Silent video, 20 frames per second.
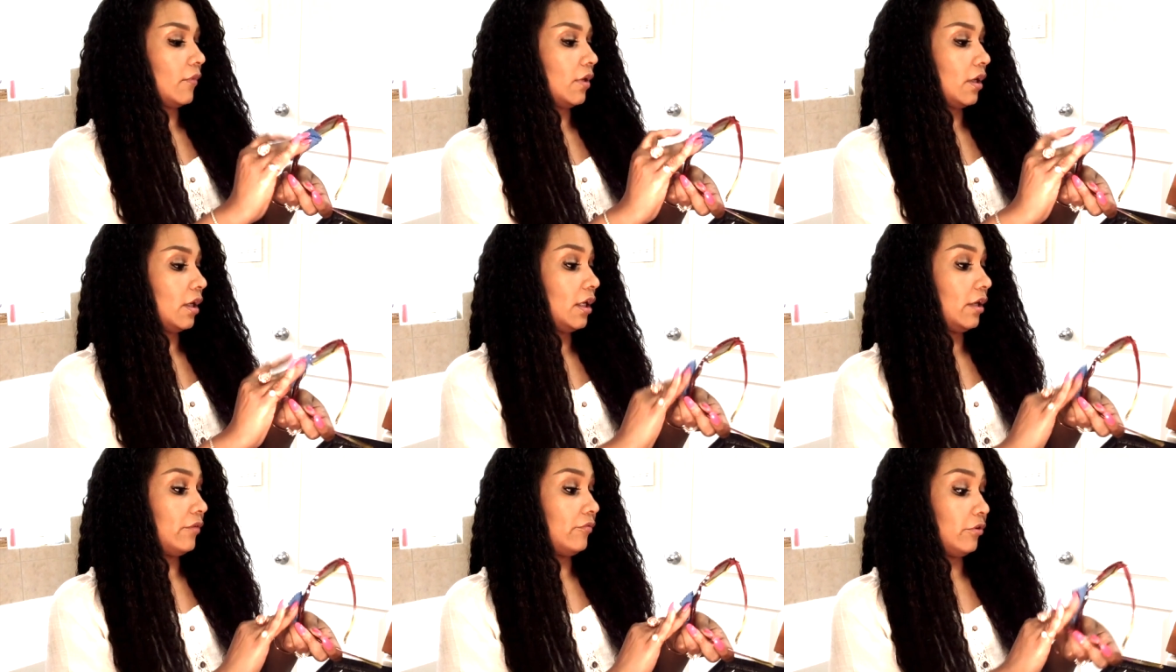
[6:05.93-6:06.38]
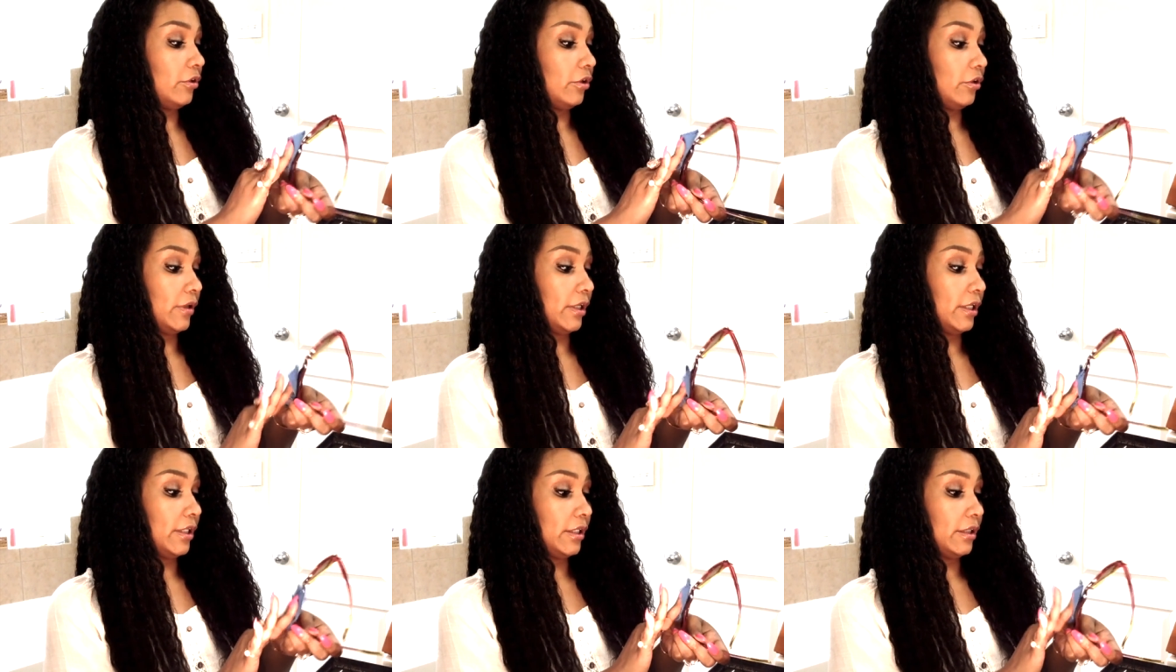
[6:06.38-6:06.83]
I have
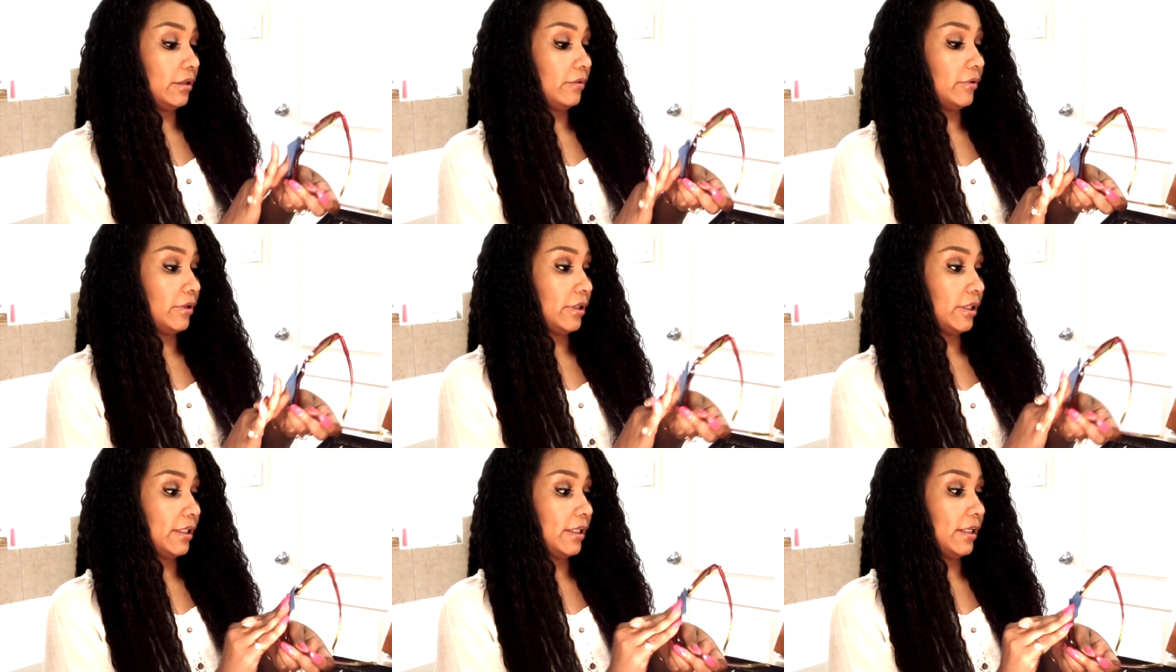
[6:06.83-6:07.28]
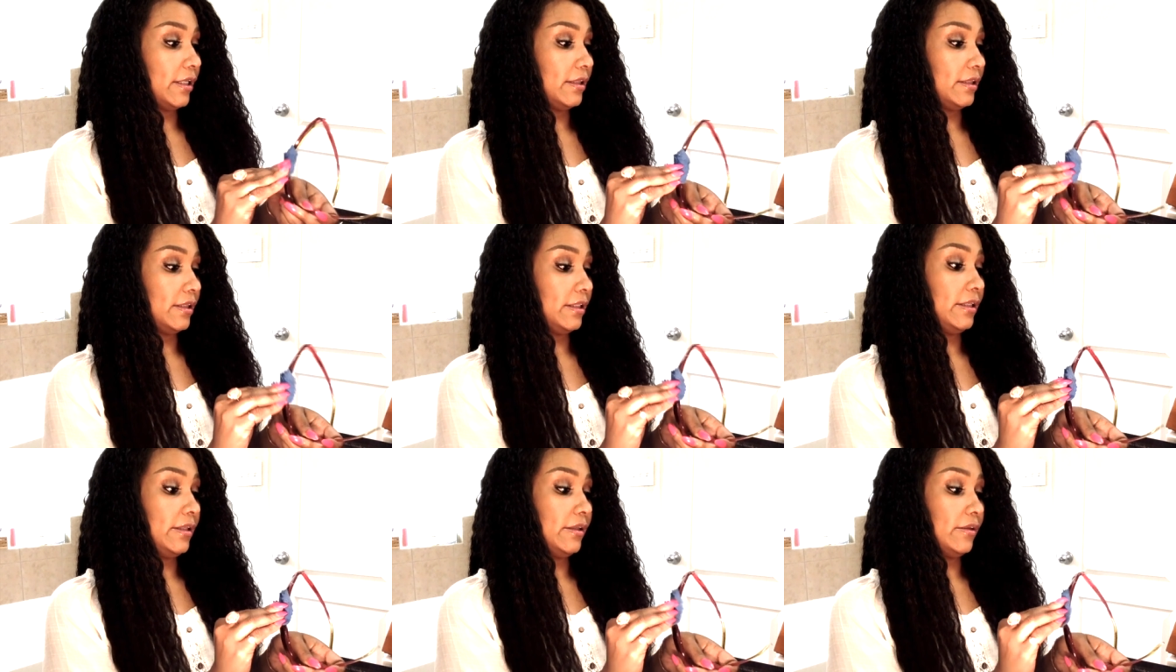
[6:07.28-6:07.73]
no idea where I got
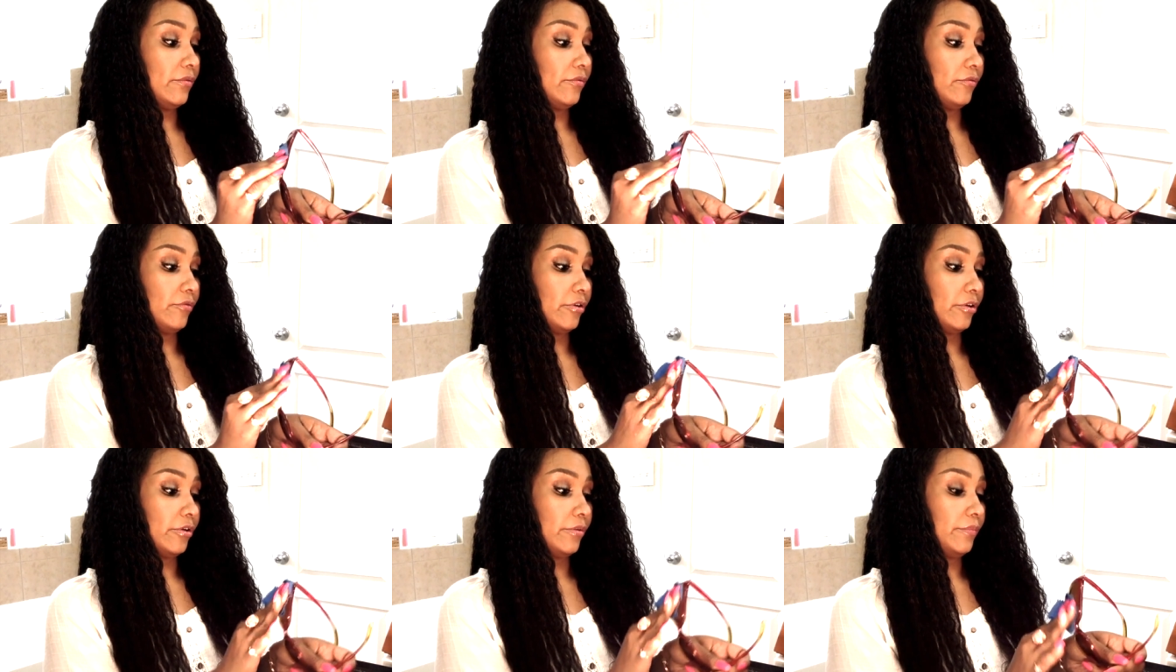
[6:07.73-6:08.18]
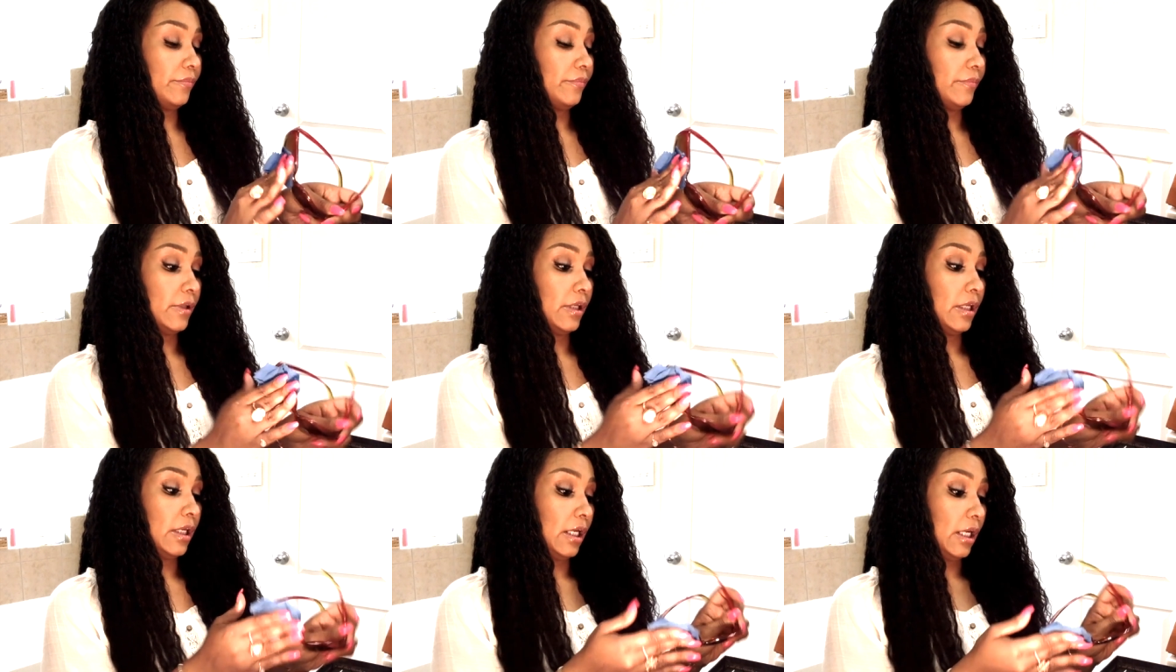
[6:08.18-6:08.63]
these from.
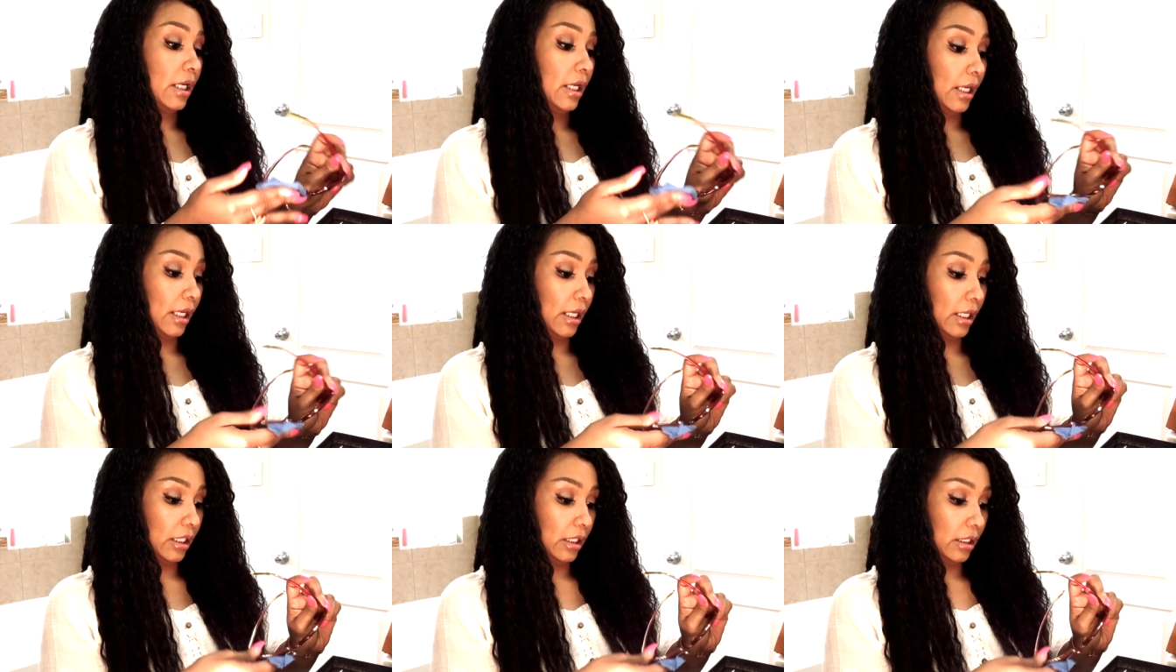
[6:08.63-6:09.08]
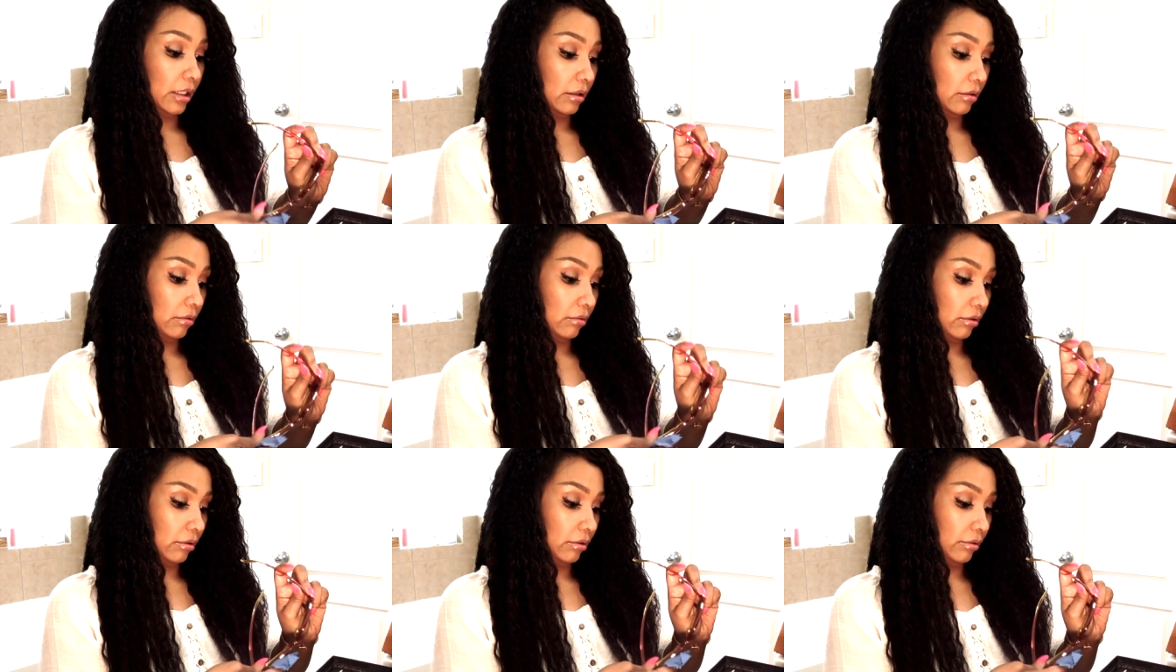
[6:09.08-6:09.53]

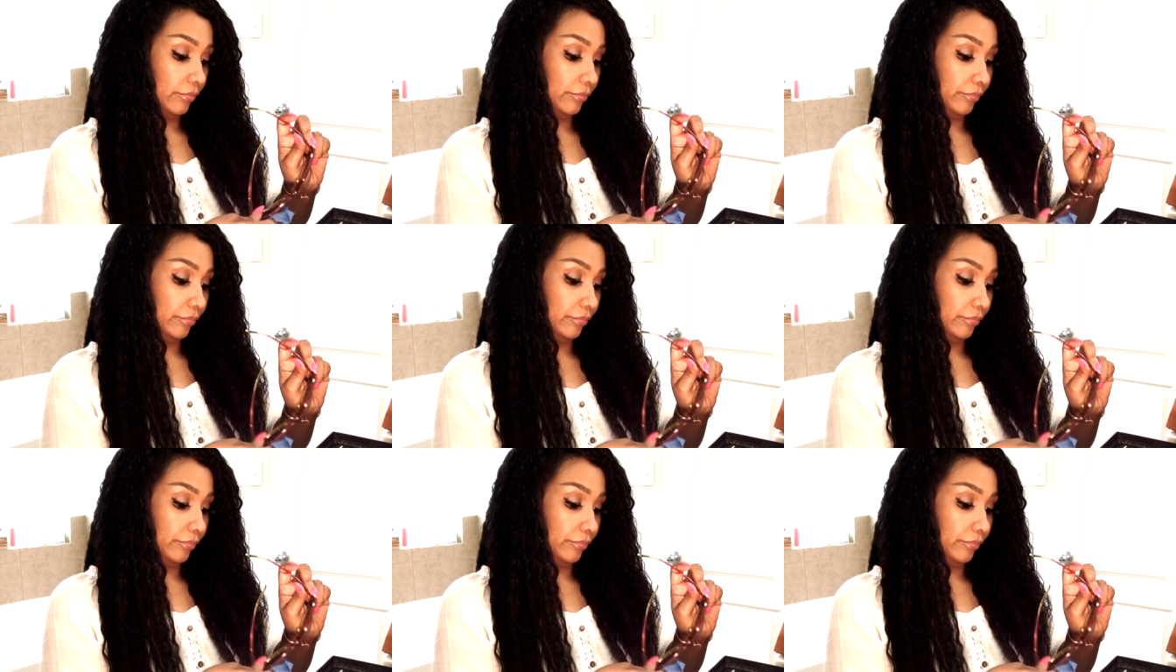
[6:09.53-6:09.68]
And